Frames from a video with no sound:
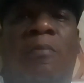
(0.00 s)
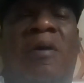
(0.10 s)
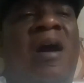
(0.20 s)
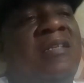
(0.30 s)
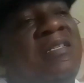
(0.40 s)

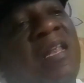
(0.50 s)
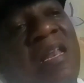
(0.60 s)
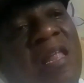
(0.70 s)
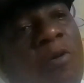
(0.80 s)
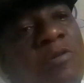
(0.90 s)
Because the
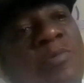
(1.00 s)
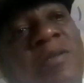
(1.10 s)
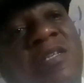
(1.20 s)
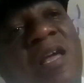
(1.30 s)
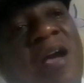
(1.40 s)
other day I was
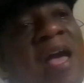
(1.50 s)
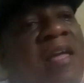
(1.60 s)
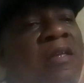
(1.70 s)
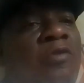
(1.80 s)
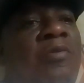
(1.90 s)
watching a
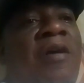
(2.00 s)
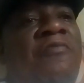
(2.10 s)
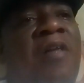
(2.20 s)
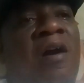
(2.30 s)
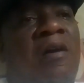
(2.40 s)
guy doing a
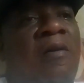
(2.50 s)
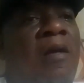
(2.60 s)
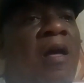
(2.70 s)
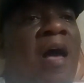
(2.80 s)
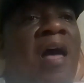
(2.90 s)
vlog
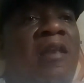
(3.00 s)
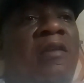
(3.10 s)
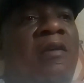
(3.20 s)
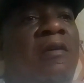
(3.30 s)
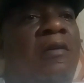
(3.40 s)
and
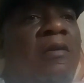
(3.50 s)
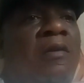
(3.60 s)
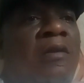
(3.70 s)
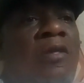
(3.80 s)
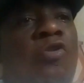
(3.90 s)

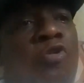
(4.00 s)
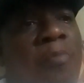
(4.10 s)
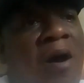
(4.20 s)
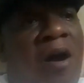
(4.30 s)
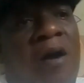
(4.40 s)

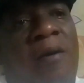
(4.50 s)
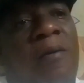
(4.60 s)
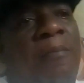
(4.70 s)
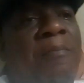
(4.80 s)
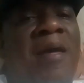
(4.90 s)
Cuba
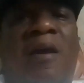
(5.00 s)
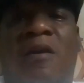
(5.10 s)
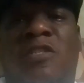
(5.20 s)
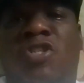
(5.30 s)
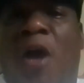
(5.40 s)
make
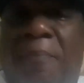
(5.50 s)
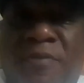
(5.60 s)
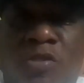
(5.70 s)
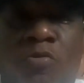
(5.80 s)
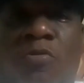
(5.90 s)

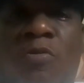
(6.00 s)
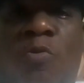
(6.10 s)
drops too,